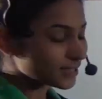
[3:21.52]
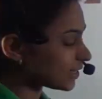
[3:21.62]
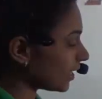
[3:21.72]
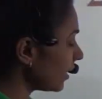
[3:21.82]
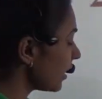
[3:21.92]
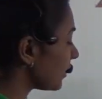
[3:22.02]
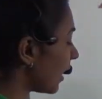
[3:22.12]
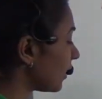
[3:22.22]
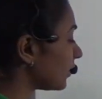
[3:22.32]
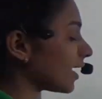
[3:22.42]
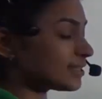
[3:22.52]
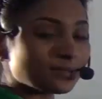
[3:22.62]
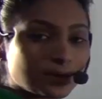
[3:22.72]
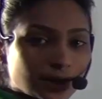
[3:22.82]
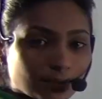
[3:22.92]
can say that a
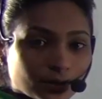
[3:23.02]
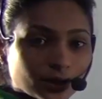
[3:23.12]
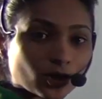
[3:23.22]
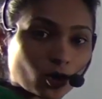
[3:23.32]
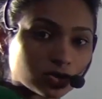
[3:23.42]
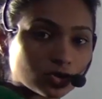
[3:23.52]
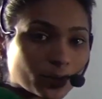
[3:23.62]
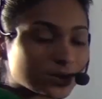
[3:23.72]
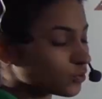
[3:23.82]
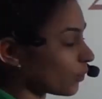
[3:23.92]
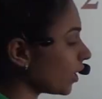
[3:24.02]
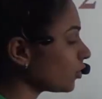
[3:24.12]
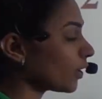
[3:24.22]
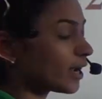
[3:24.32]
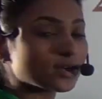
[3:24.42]
decimal number can also be
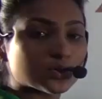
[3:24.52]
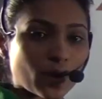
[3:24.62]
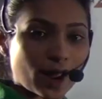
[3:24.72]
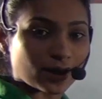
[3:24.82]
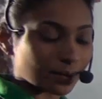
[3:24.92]
squared to get a square